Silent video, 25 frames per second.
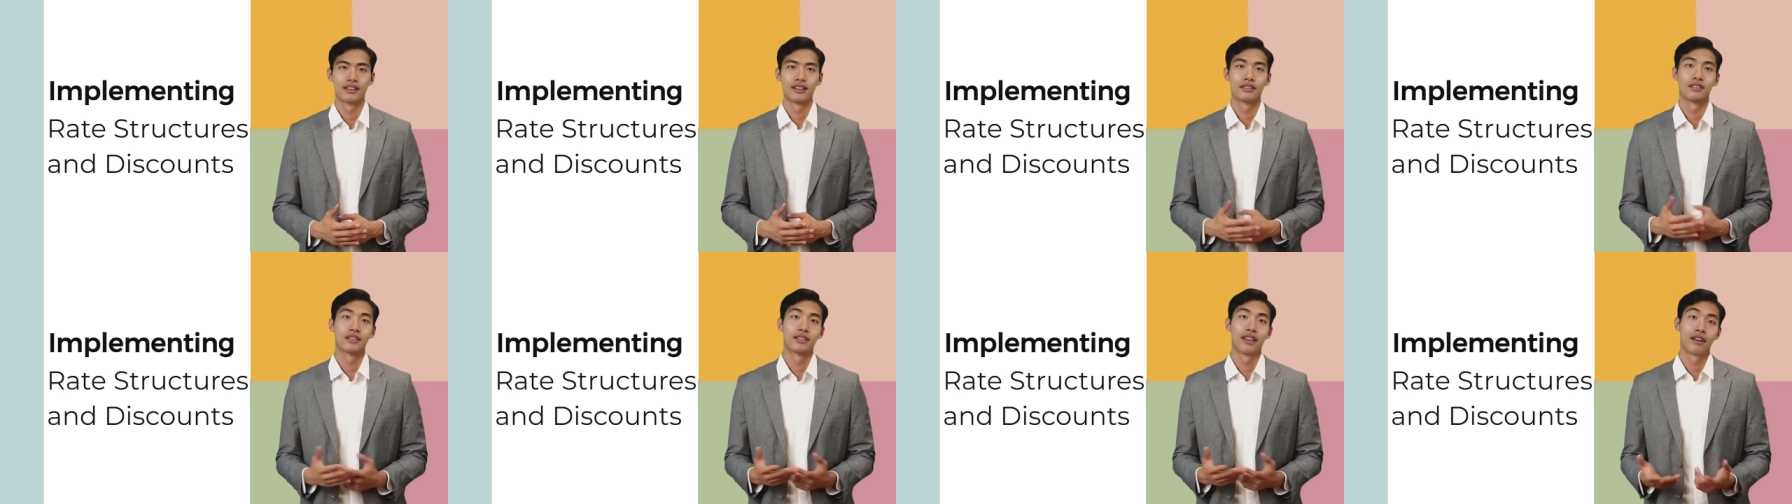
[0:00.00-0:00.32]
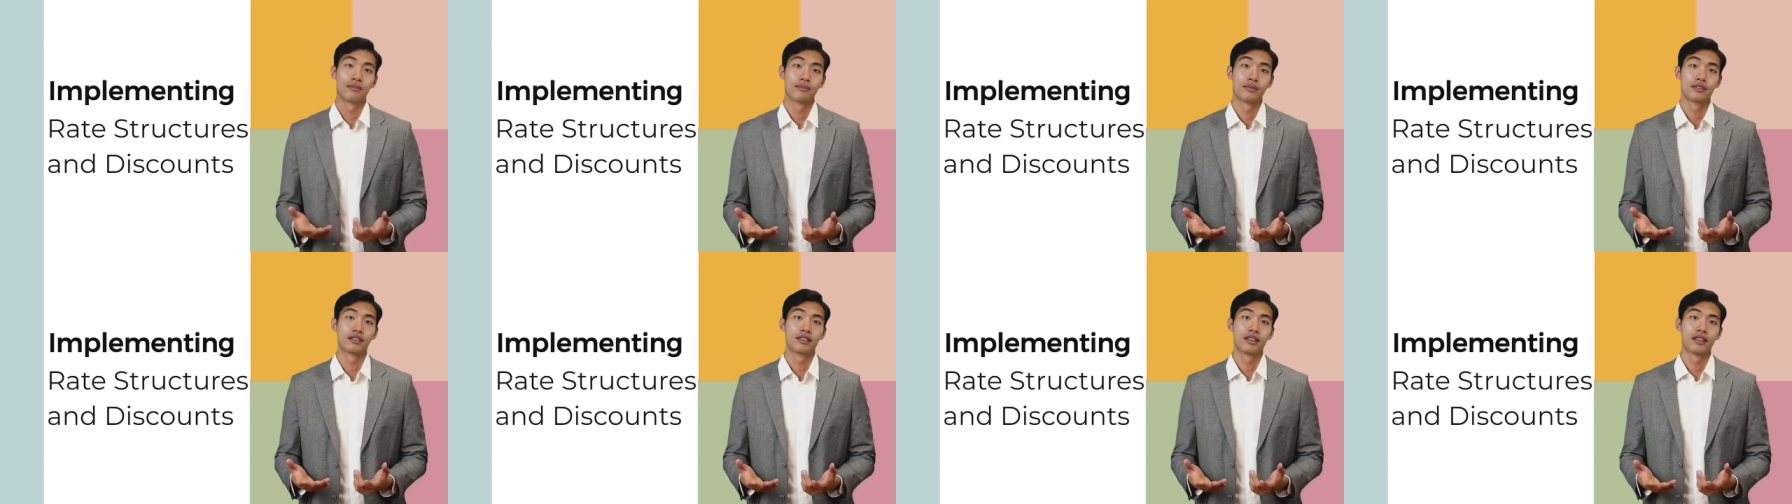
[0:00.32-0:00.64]

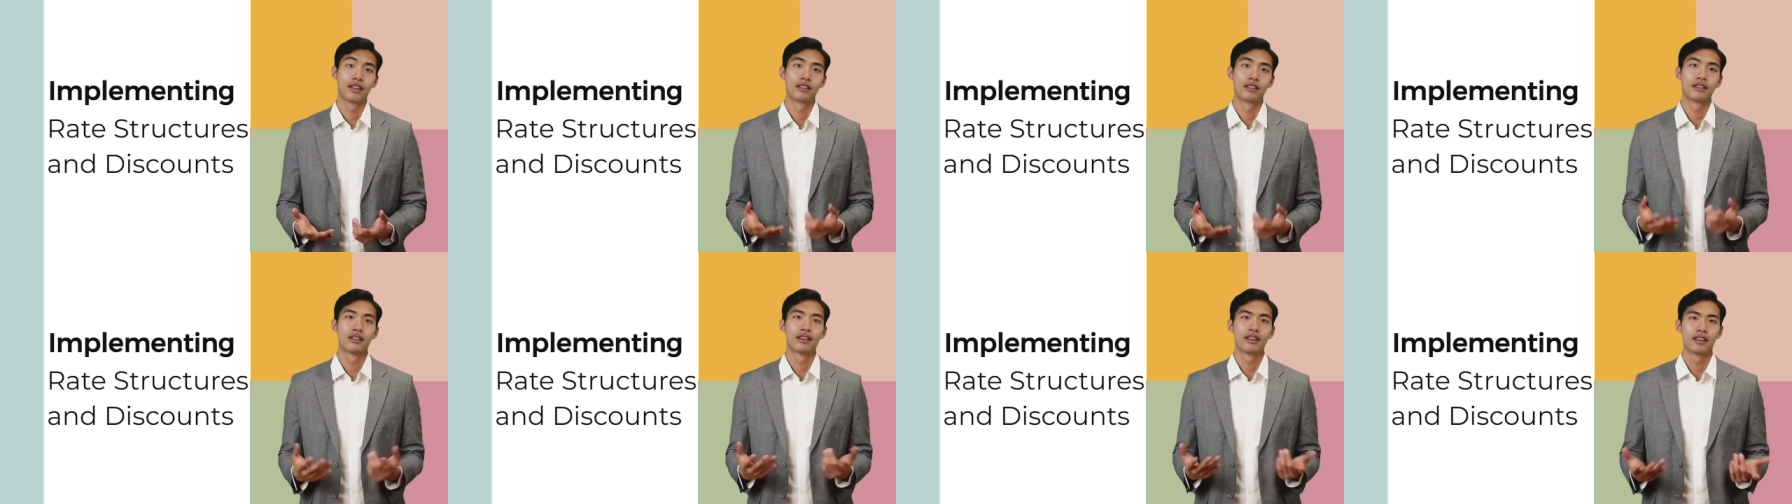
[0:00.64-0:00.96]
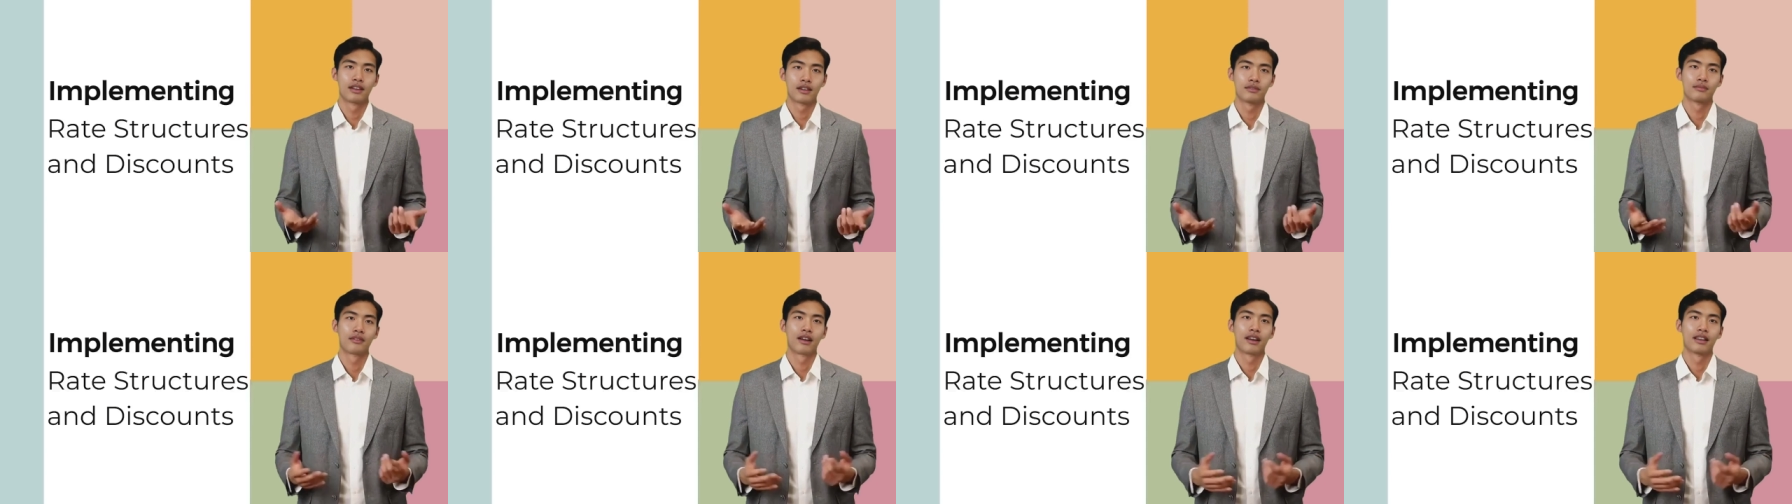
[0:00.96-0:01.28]
establishing a
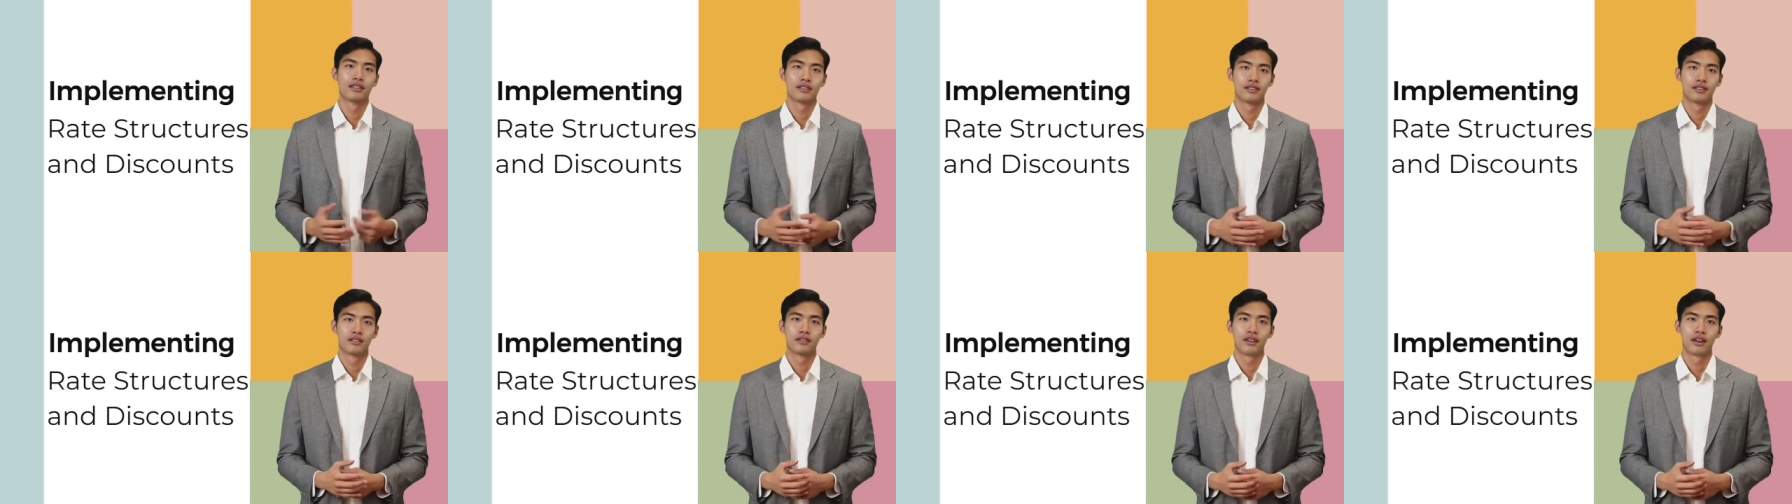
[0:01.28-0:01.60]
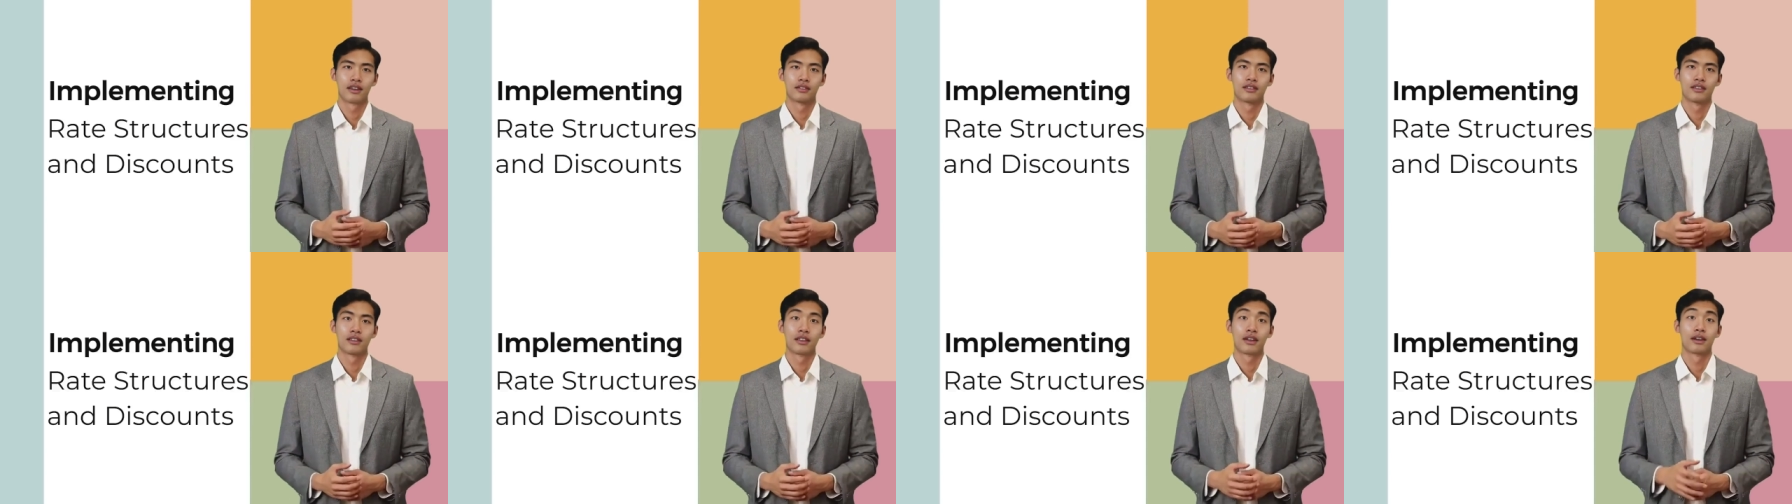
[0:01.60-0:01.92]
clear rate
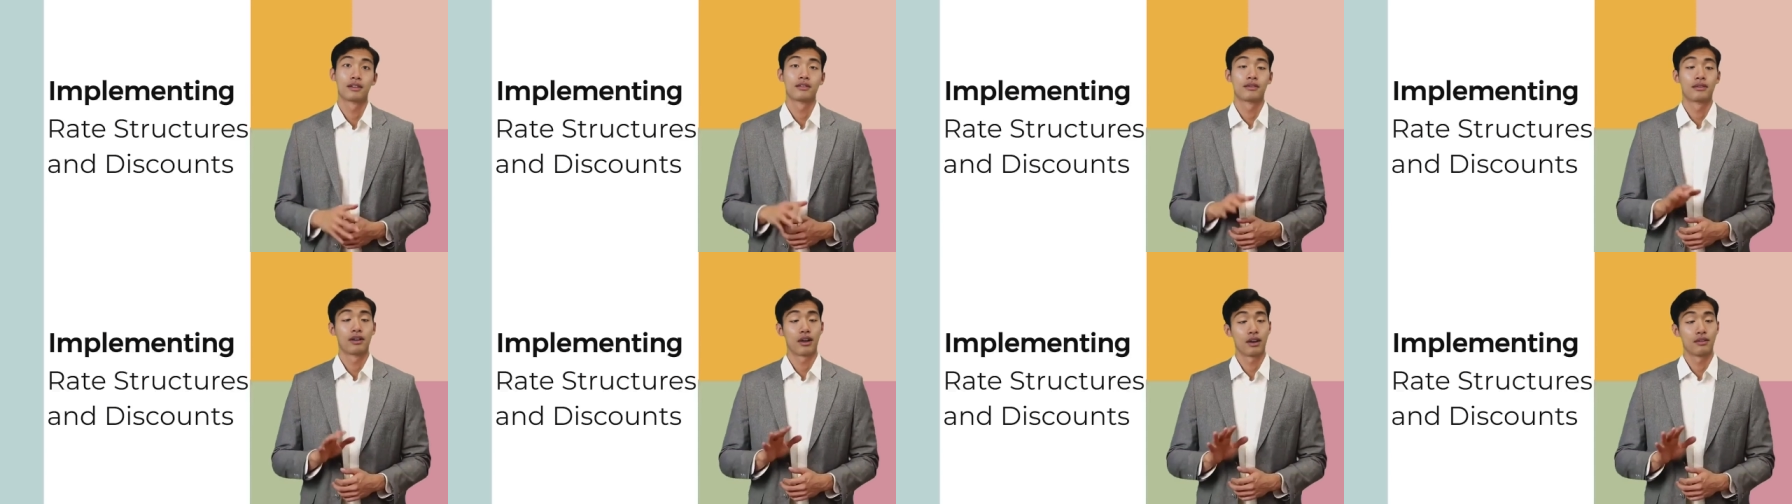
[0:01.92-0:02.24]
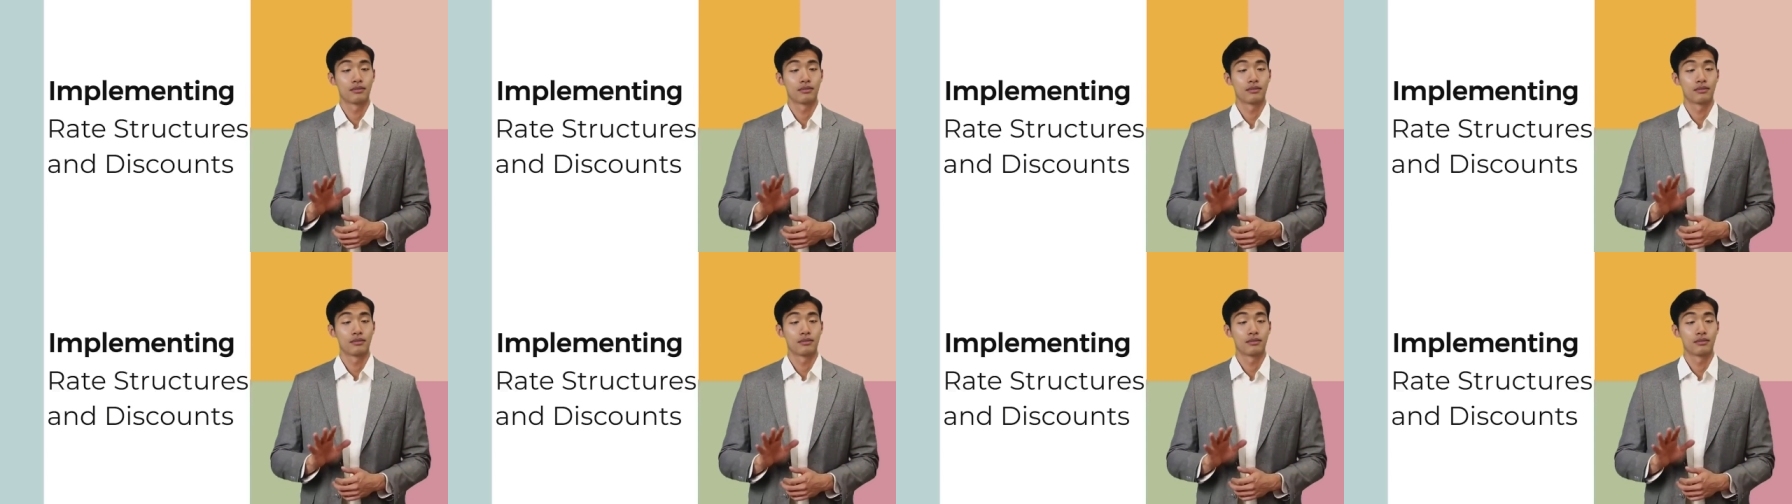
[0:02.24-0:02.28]
structure,